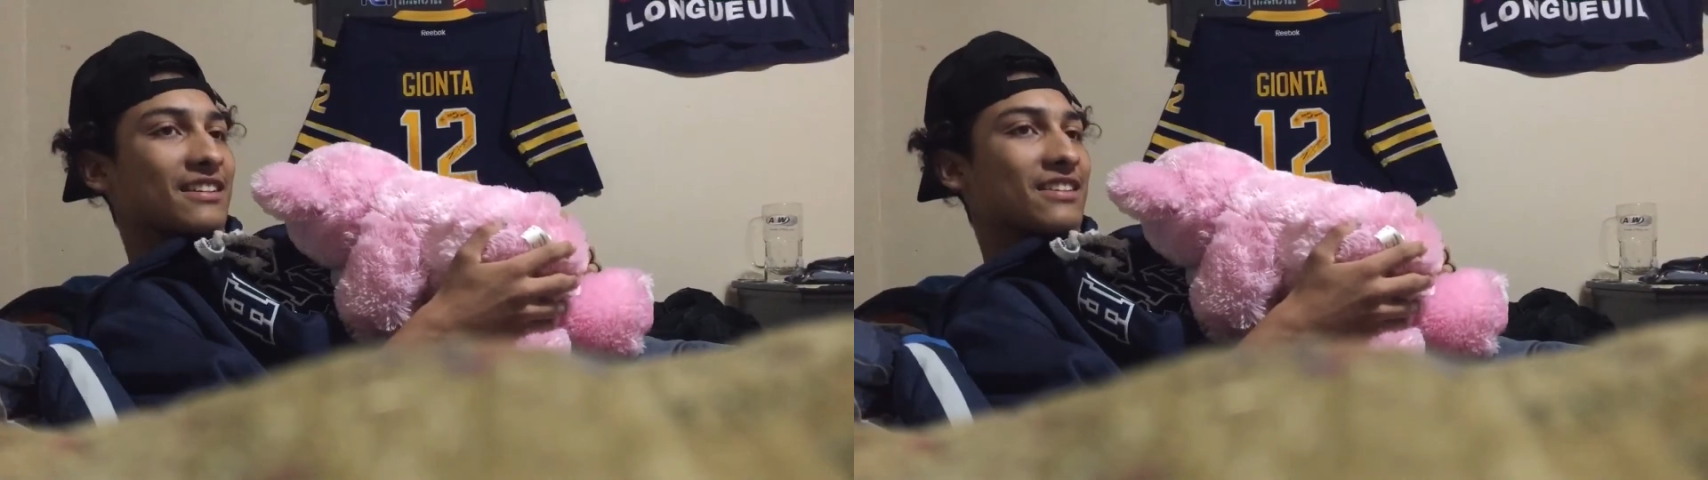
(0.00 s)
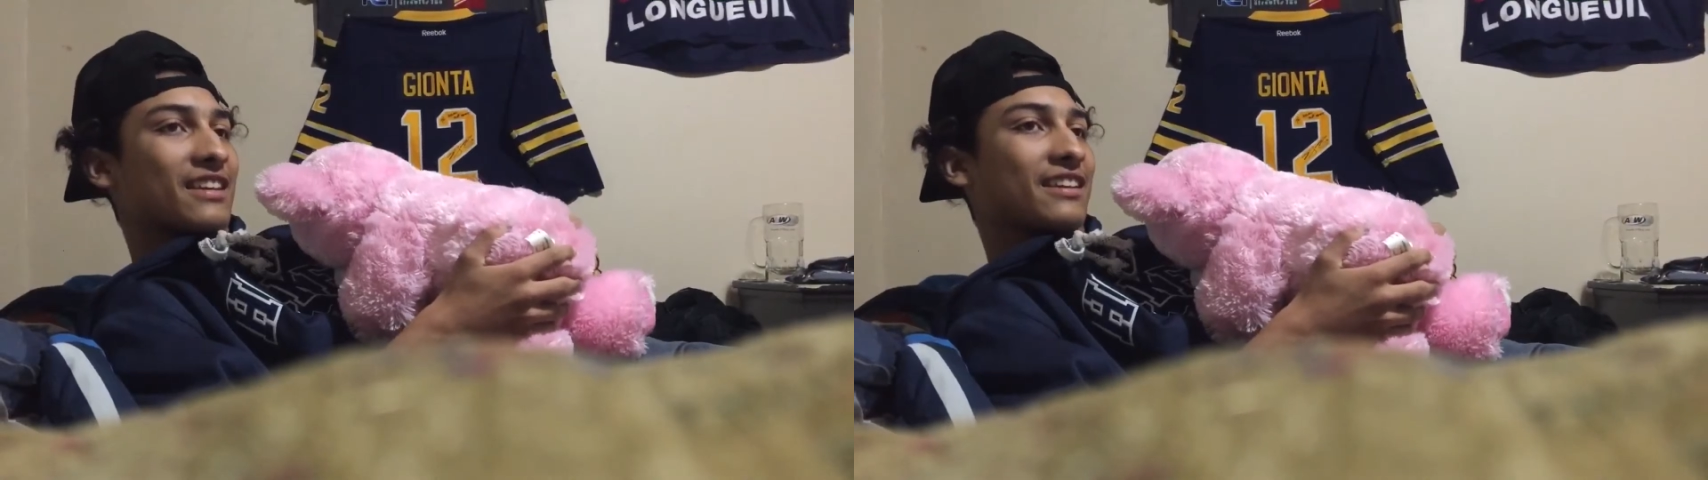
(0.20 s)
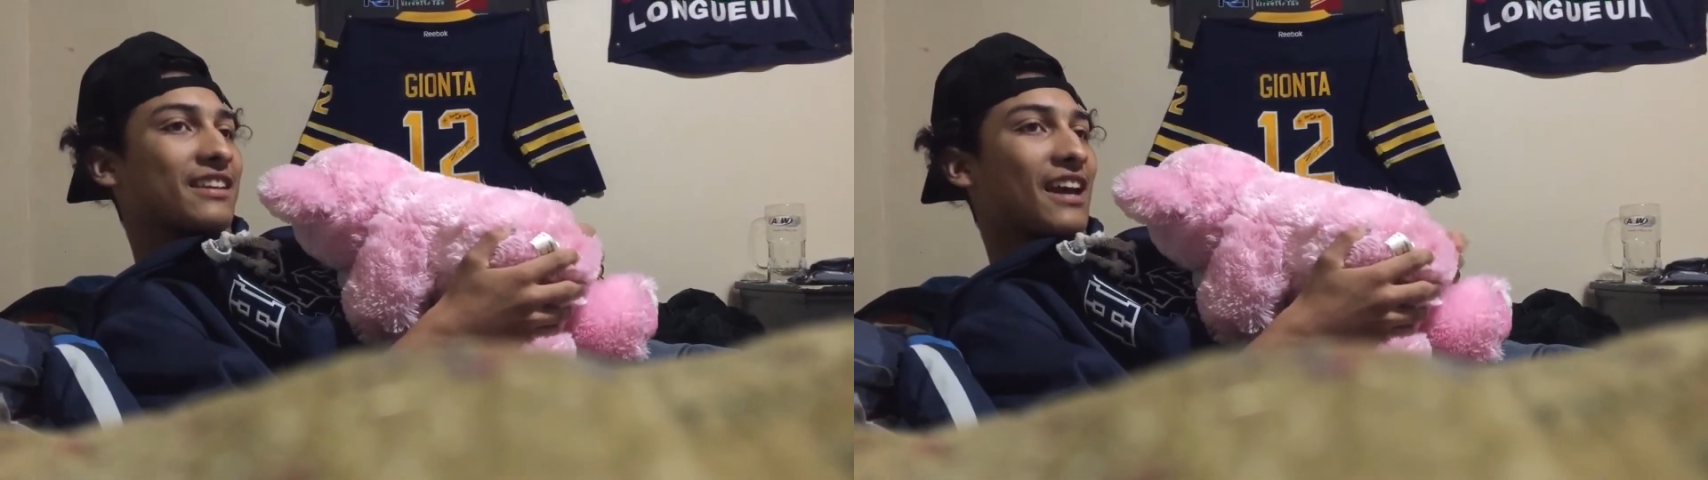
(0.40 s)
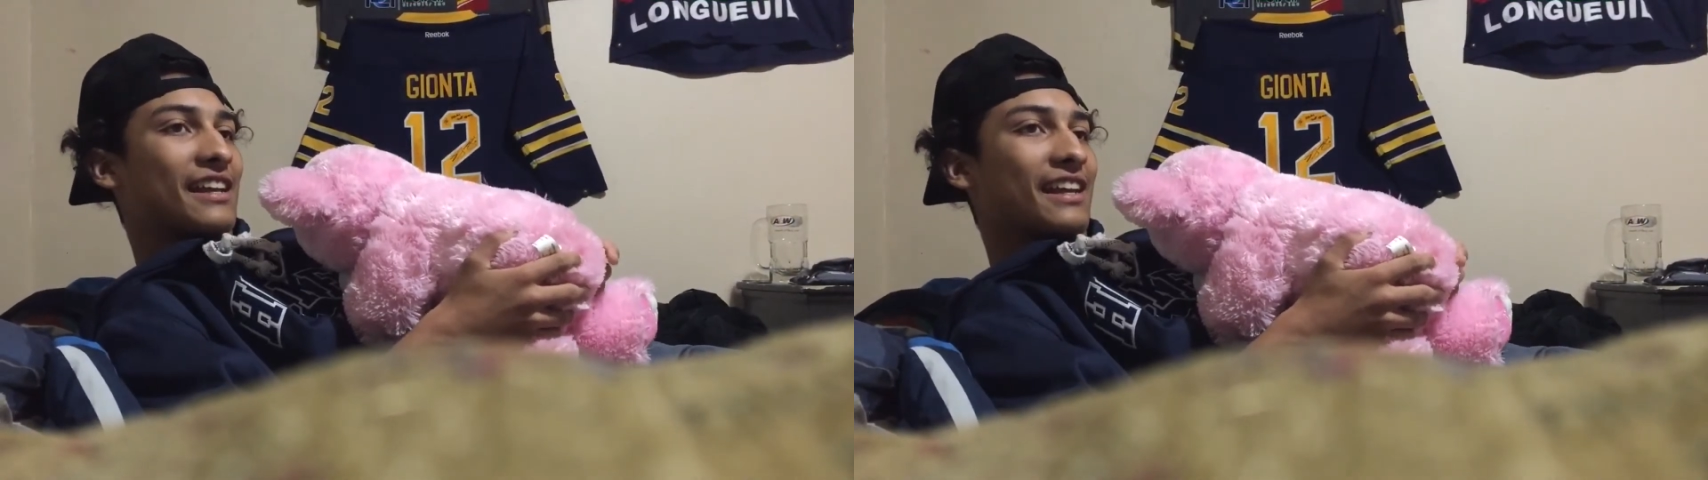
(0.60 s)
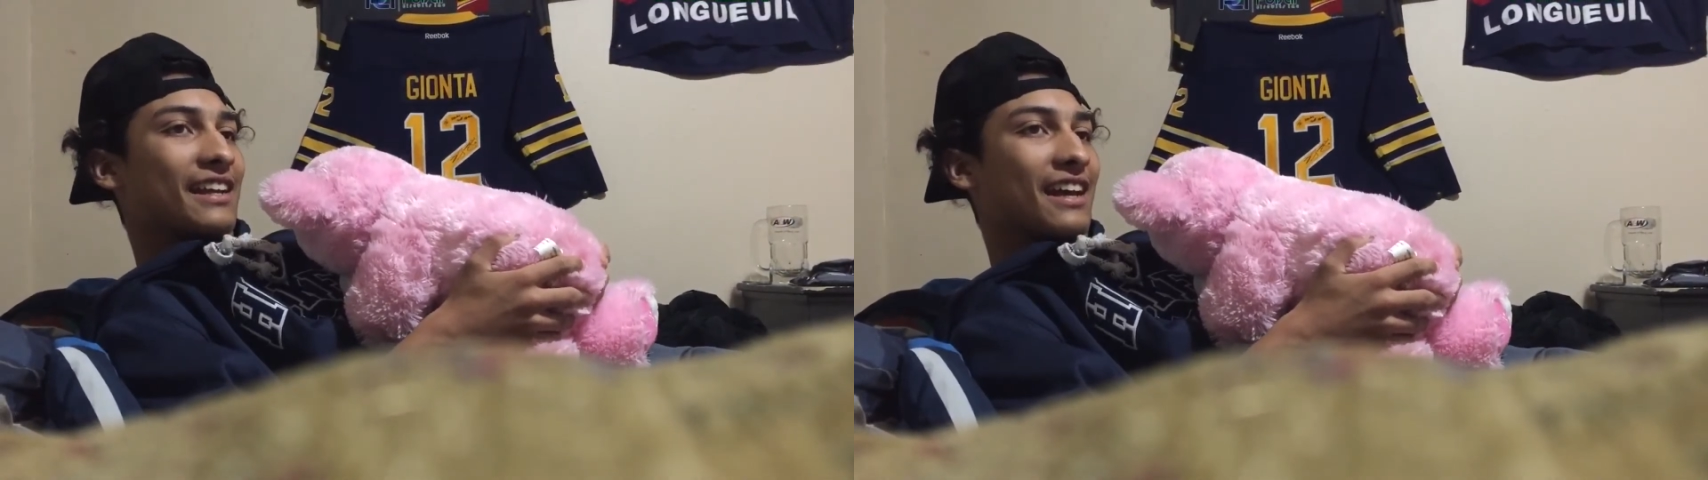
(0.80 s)
you say,
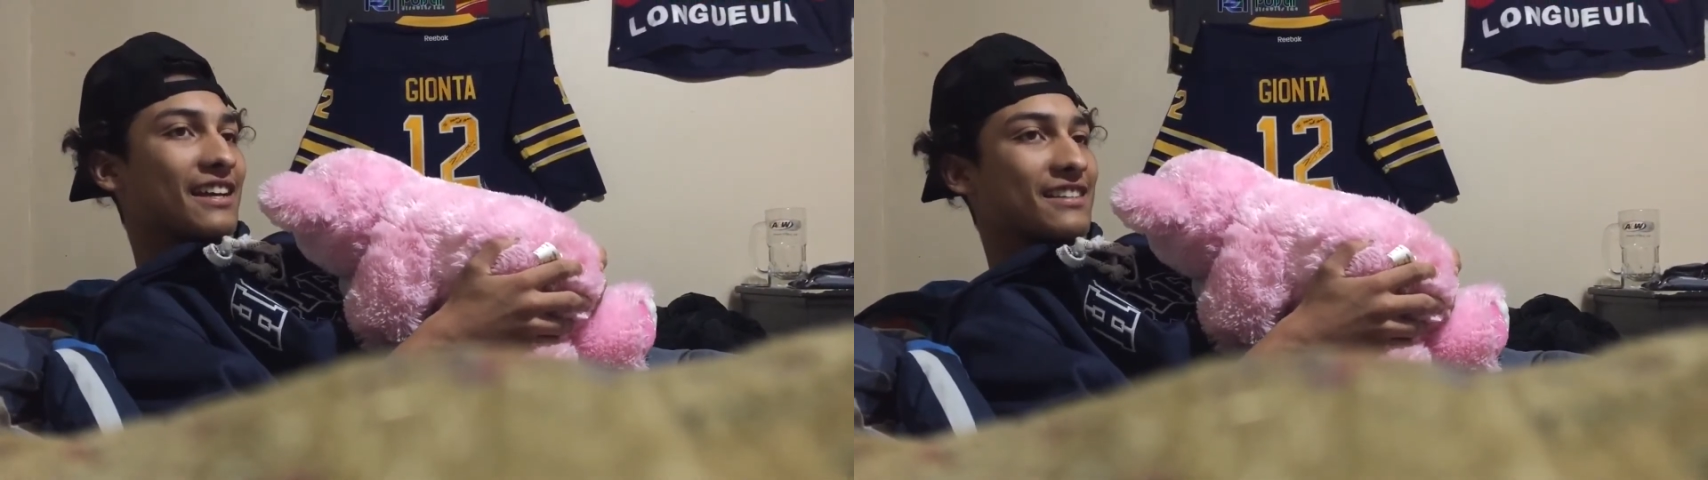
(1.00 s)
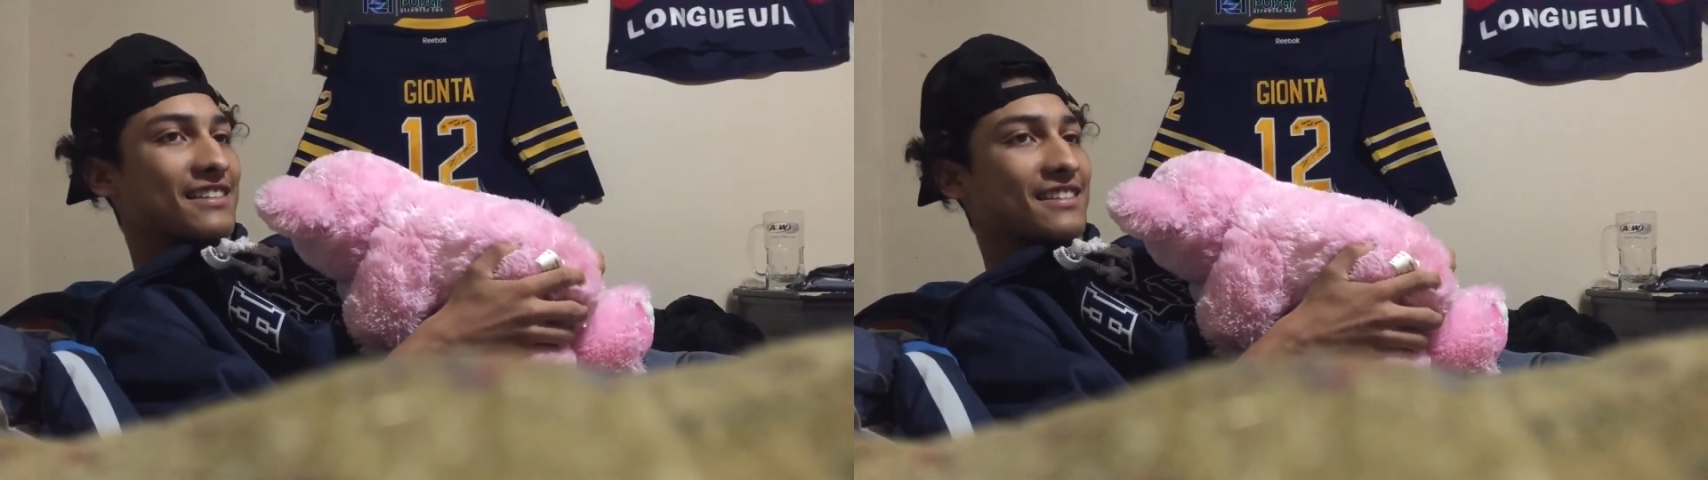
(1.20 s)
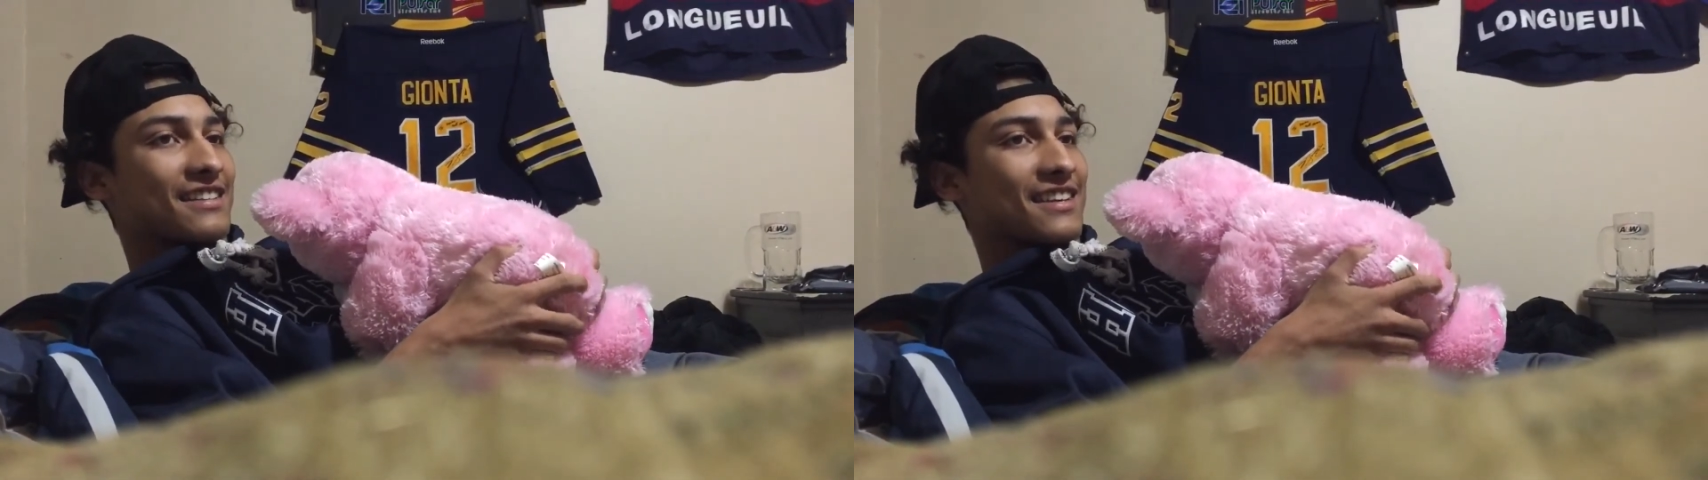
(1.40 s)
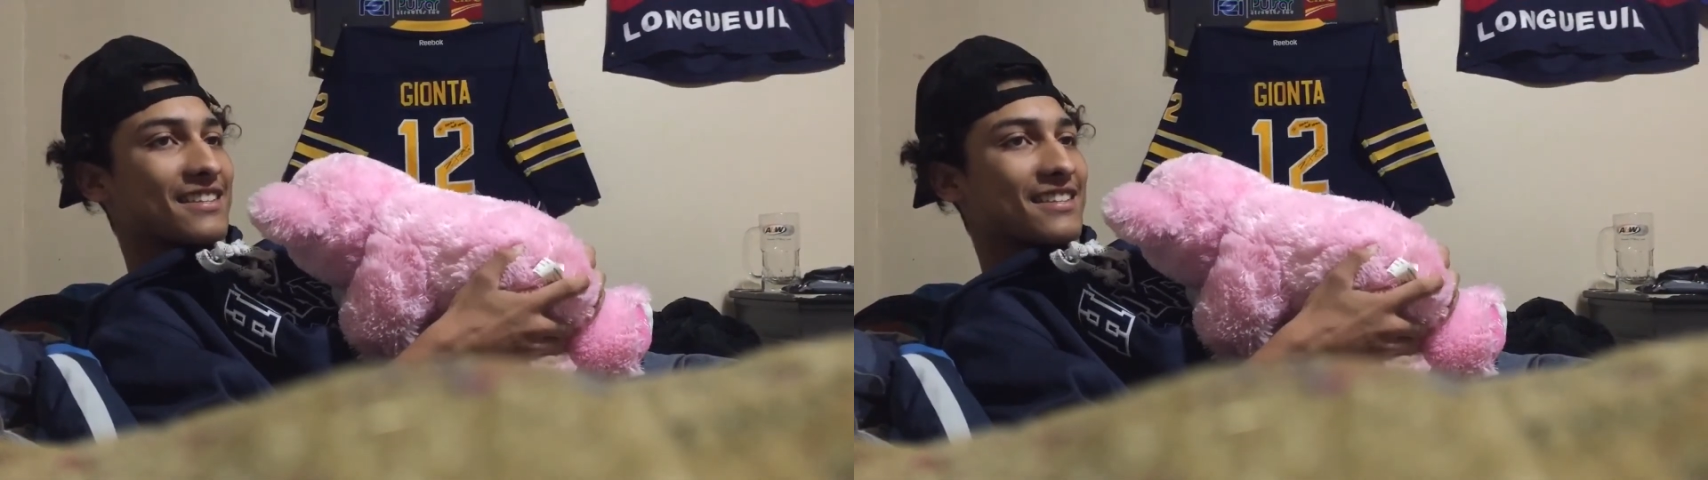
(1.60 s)
"Can I?" And she says,